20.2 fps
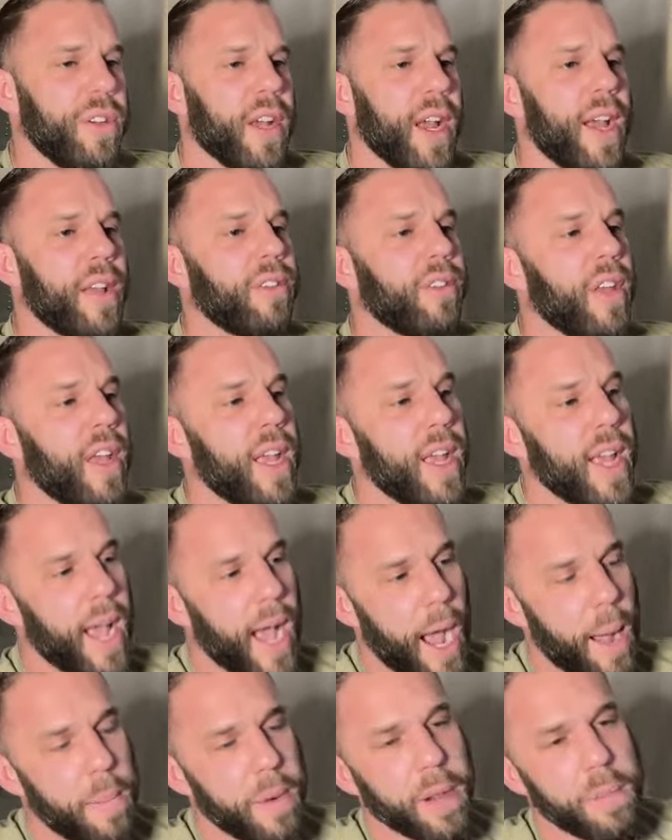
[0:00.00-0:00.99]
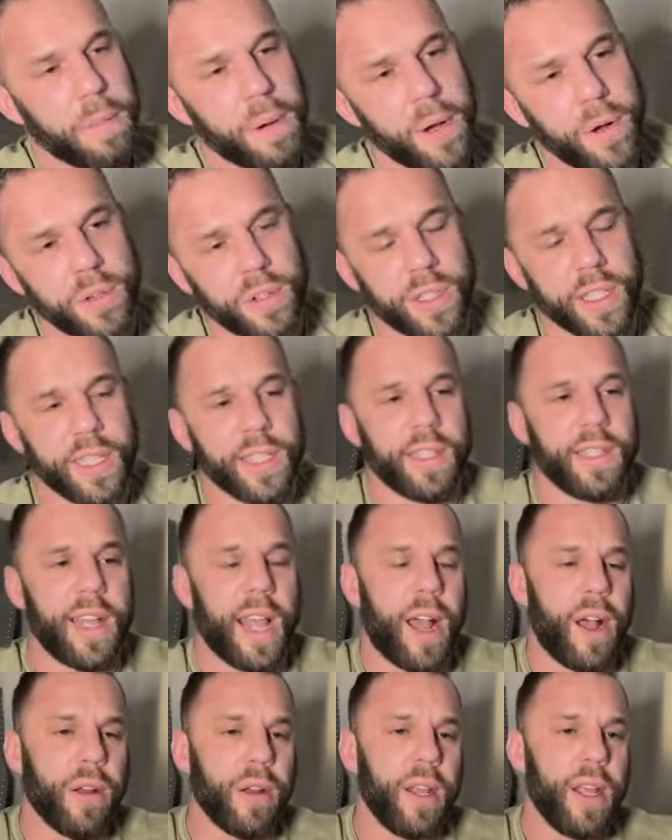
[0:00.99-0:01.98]
you guys. I'm going to post this
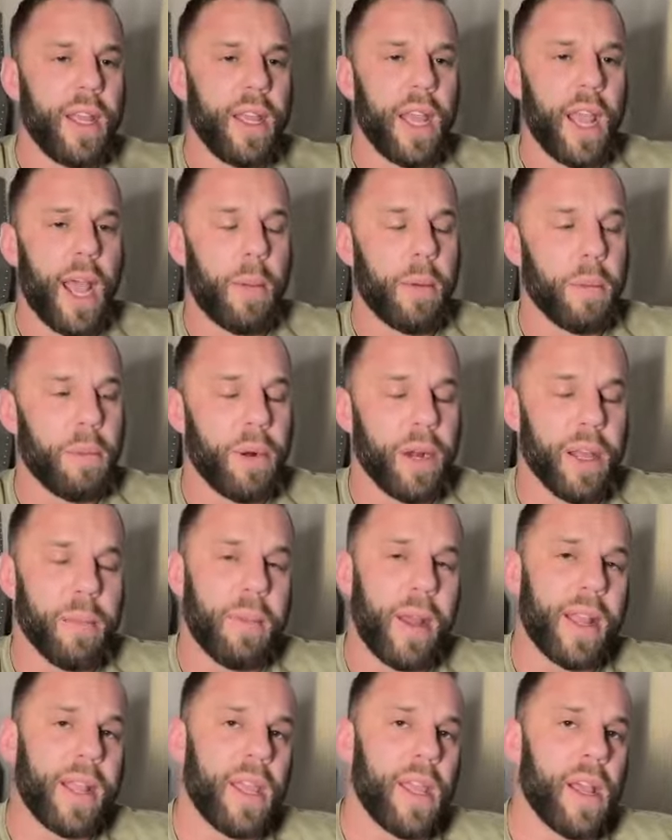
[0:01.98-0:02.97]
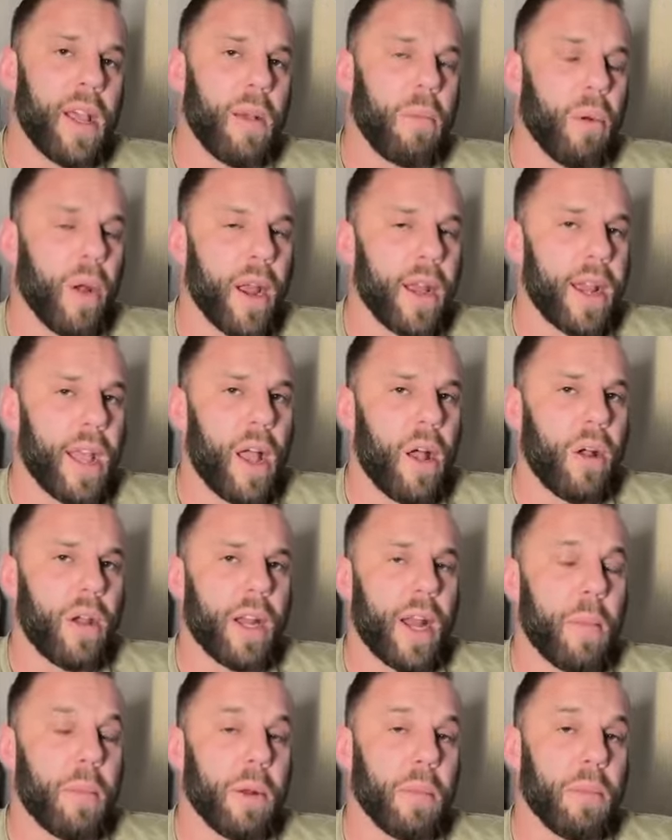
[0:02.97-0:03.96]
down. I'm going to put it in my GitHub right now,
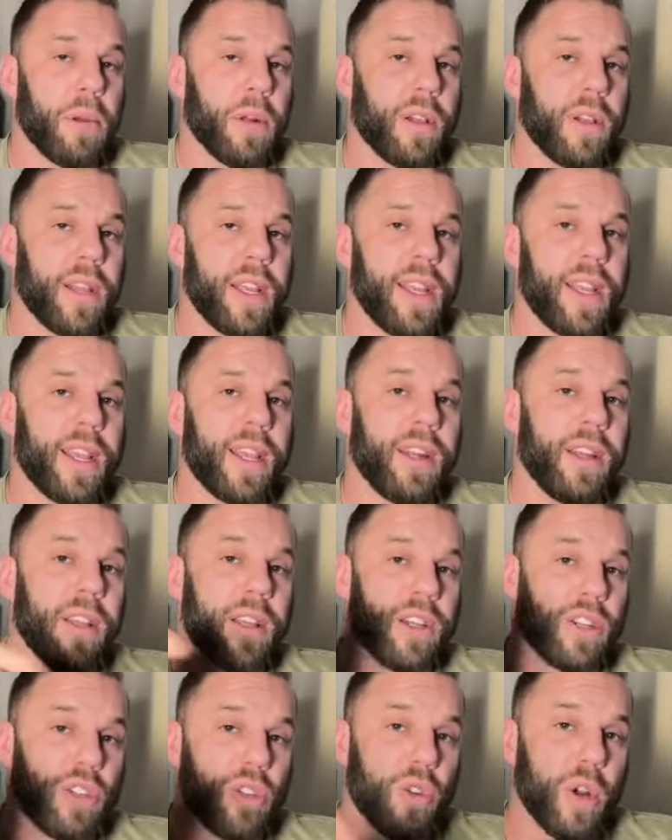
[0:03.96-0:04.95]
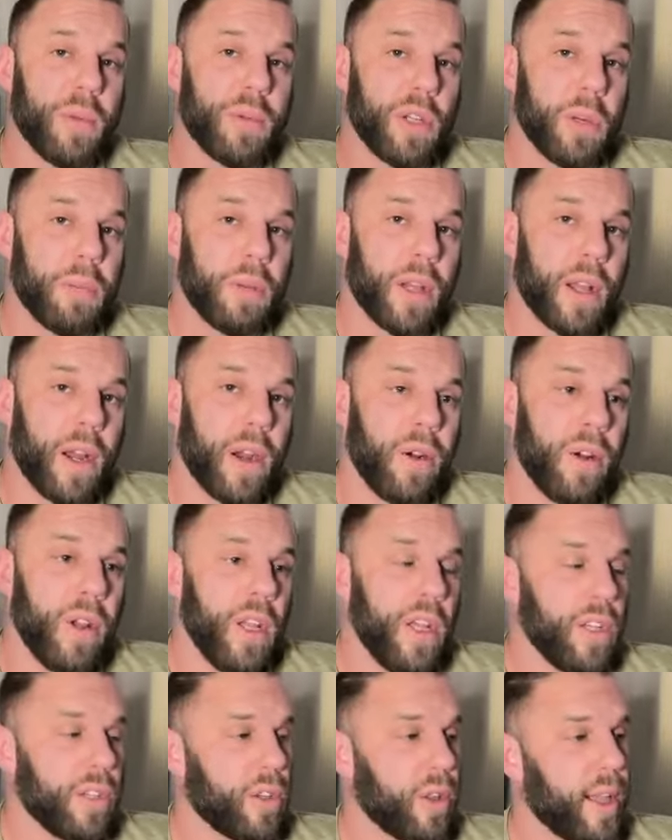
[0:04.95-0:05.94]
and I'm going to put a link in the description below.
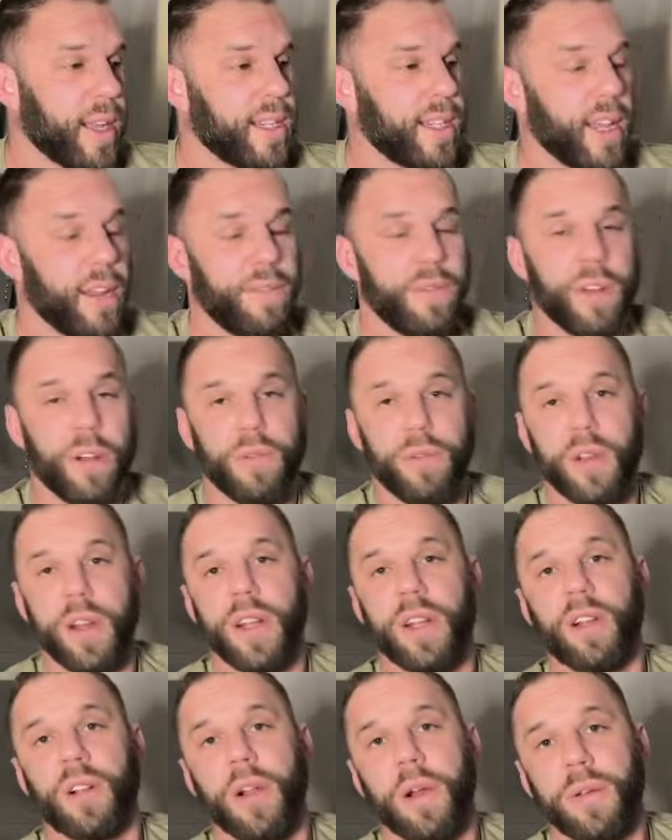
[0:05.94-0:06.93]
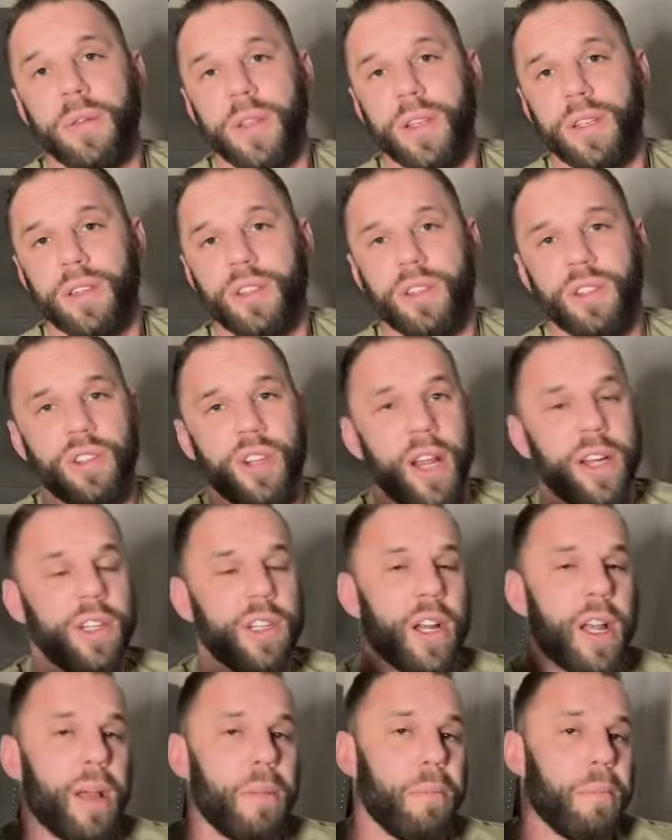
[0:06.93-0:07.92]
So like I said, feel free to clone this, change
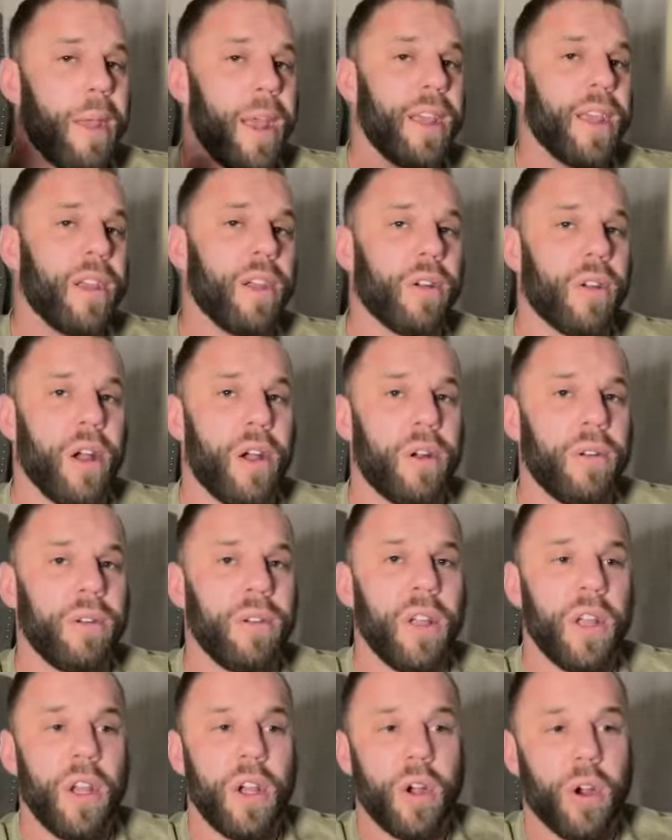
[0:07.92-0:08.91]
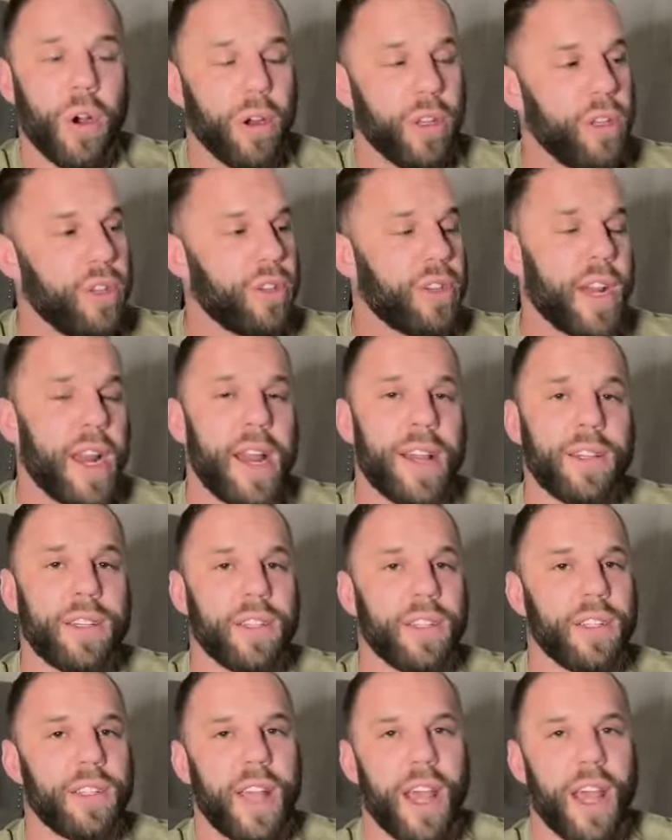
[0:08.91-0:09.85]
it up, make it your own, or use it as is.